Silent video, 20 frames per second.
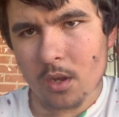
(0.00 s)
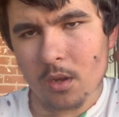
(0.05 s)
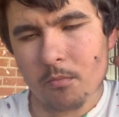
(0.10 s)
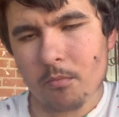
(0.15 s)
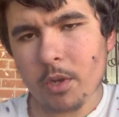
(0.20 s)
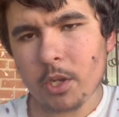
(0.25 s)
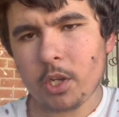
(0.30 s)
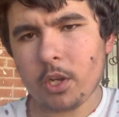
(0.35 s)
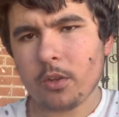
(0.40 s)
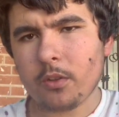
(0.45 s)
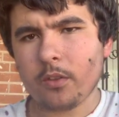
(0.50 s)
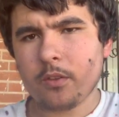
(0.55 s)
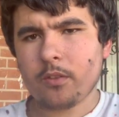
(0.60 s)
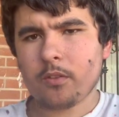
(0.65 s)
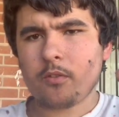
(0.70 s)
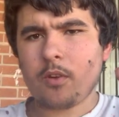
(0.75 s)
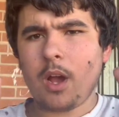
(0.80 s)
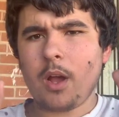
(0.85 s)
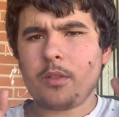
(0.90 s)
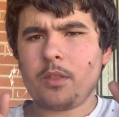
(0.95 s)
Make sure to
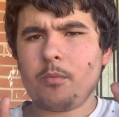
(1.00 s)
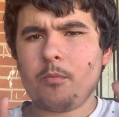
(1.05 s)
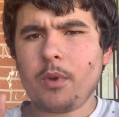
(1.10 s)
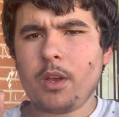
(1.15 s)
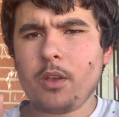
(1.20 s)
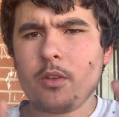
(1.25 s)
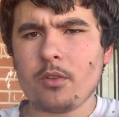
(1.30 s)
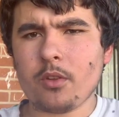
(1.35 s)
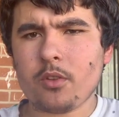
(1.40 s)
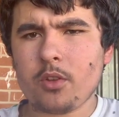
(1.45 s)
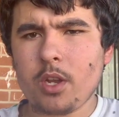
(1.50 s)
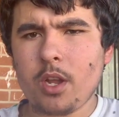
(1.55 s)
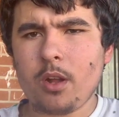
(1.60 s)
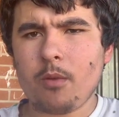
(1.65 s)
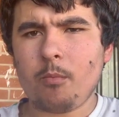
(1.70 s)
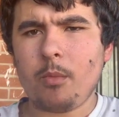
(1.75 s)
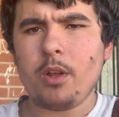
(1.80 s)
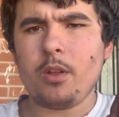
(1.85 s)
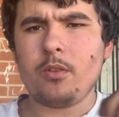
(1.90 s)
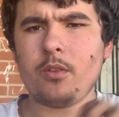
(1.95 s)
subscribe to my YouTube channel.
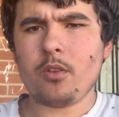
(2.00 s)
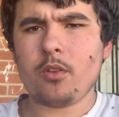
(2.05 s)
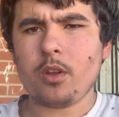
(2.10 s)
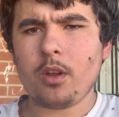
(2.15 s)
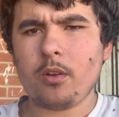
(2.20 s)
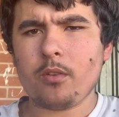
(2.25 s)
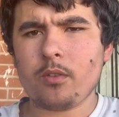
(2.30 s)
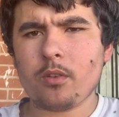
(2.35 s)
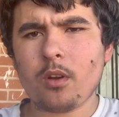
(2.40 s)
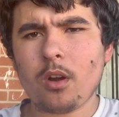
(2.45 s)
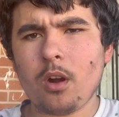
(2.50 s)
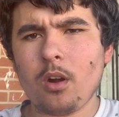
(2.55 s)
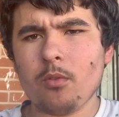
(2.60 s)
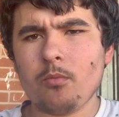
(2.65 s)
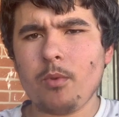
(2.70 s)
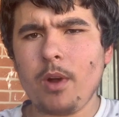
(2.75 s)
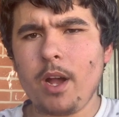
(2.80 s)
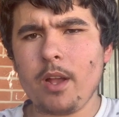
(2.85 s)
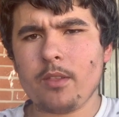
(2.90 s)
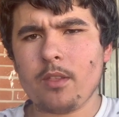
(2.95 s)
My YouTube channel is called
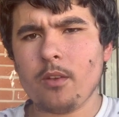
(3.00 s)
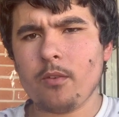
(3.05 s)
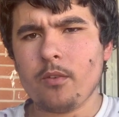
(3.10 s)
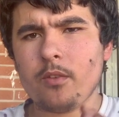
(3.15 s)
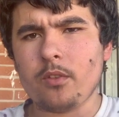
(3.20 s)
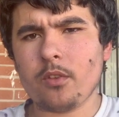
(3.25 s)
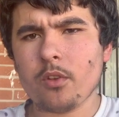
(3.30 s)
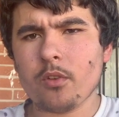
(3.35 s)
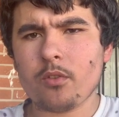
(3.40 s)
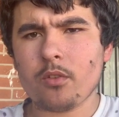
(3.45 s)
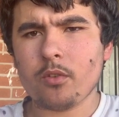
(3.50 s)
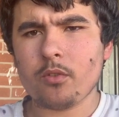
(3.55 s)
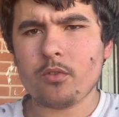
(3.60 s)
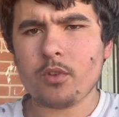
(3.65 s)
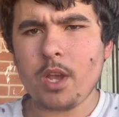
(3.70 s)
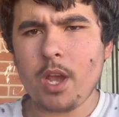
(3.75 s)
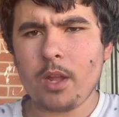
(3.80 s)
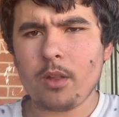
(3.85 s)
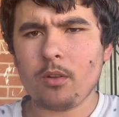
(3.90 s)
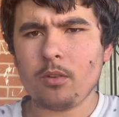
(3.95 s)
Razo's YouTube
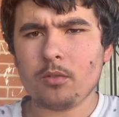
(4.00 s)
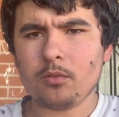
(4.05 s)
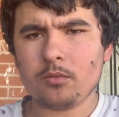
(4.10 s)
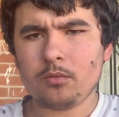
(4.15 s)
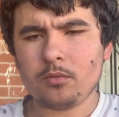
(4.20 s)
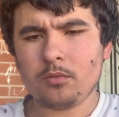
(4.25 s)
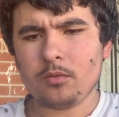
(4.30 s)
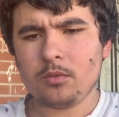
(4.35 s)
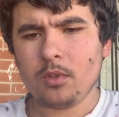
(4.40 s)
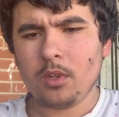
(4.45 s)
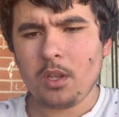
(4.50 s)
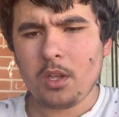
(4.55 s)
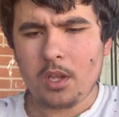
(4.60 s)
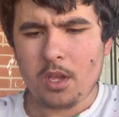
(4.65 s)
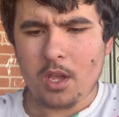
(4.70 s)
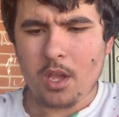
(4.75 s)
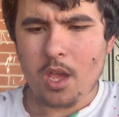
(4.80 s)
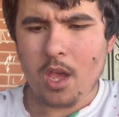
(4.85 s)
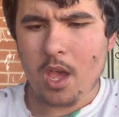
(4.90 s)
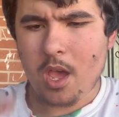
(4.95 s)
channel.
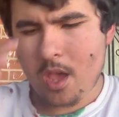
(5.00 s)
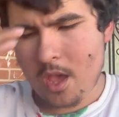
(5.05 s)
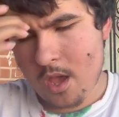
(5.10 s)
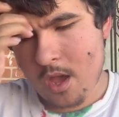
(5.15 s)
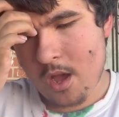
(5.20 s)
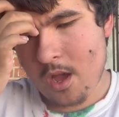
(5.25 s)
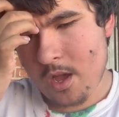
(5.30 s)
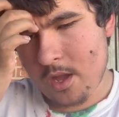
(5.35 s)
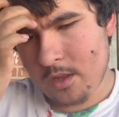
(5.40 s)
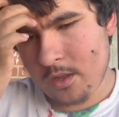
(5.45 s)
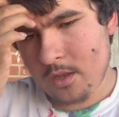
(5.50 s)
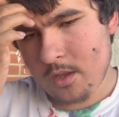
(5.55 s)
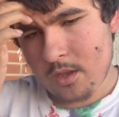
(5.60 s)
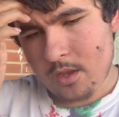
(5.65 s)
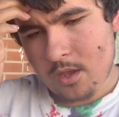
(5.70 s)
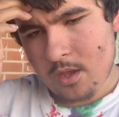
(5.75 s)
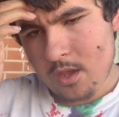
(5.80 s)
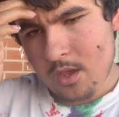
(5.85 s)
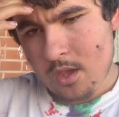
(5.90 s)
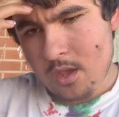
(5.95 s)
And
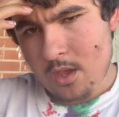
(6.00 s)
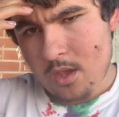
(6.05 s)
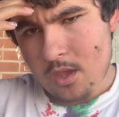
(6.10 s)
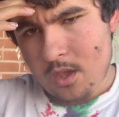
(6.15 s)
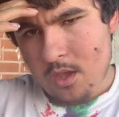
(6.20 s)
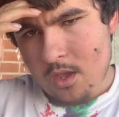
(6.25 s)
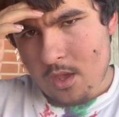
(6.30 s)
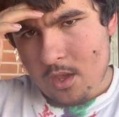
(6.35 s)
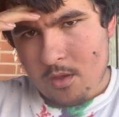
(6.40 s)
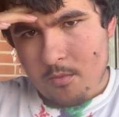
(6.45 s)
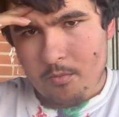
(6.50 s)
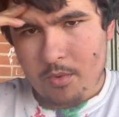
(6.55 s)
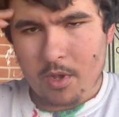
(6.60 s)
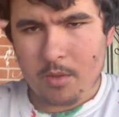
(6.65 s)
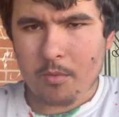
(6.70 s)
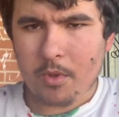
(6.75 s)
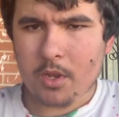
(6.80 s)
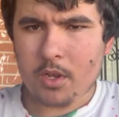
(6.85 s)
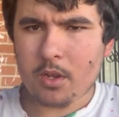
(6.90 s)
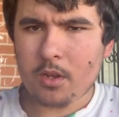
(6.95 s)
please
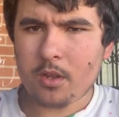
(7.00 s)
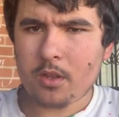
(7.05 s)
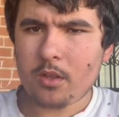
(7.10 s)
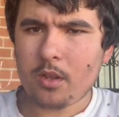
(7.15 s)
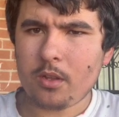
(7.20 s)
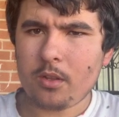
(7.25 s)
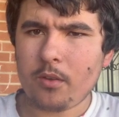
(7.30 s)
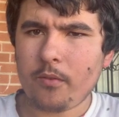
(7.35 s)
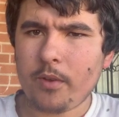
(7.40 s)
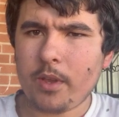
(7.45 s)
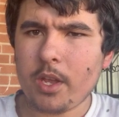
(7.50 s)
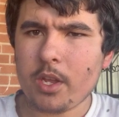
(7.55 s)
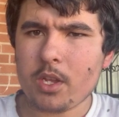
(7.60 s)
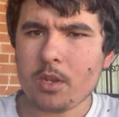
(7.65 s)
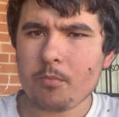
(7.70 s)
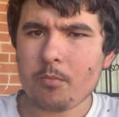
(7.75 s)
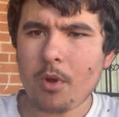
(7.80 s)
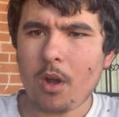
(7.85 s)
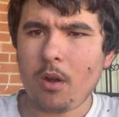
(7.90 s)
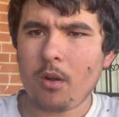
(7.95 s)
make sure to turn the
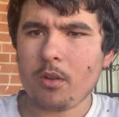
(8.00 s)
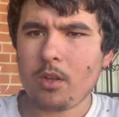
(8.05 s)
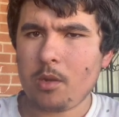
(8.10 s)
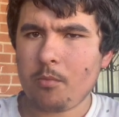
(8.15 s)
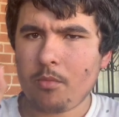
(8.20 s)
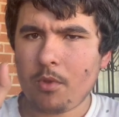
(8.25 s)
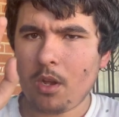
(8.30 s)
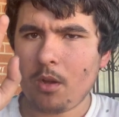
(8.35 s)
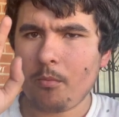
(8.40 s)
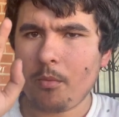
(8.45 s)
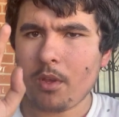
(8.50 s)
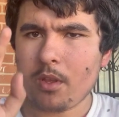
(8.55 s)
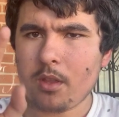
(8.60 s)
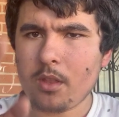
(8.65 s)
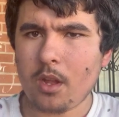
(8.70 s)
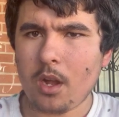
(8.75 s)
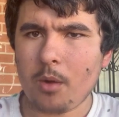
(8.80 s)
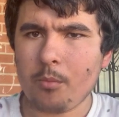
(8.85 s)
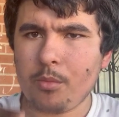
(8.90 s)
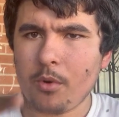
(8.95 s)
notification bell on. You're not missing
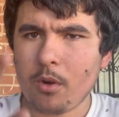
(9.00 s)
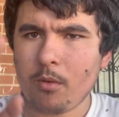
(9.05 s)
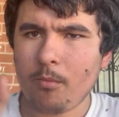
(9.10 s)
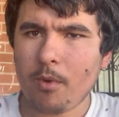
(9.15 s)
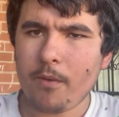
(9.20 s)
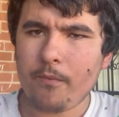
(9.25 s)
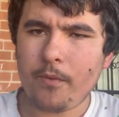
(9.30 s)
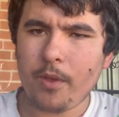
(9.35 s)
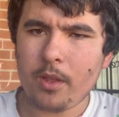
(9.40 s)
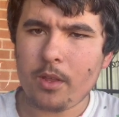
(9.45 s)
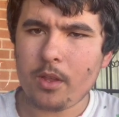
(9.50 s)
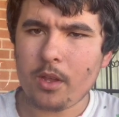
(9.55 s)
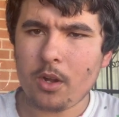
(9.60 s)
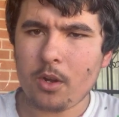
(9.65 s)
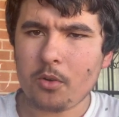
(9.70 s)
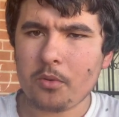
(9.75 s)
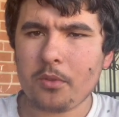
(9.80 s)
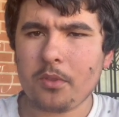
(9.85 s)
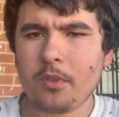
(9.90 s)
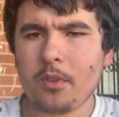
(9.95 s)
upload my
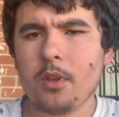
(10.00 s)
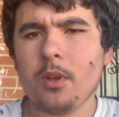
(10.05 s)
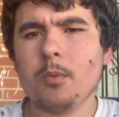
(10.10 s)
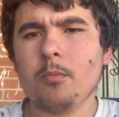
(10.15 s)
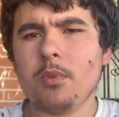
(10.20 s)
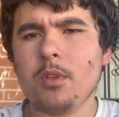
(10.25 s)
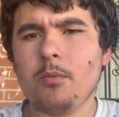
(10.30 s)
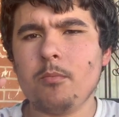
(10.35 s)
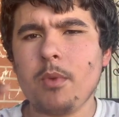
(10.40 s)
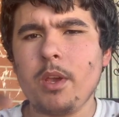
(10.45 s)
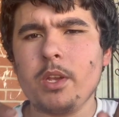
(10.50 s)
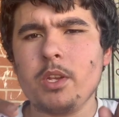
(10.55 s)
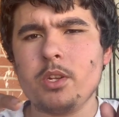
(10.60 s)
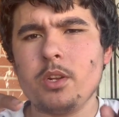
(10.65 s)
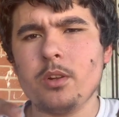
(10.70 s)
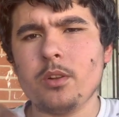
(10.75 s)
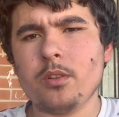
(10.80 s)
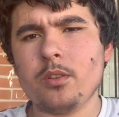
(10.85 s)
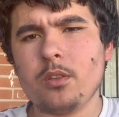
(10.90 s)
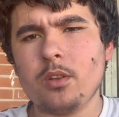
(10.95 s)
videos. Please make
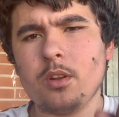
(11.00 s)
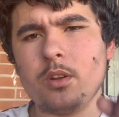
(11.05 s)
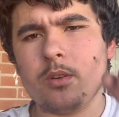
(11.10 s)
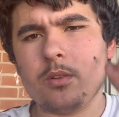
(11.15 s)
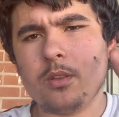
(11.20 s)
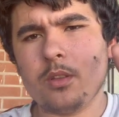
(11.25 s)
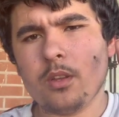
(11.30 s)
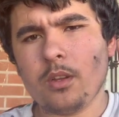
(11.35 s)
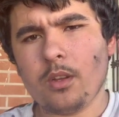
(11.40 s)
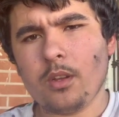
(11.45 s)
sure to turn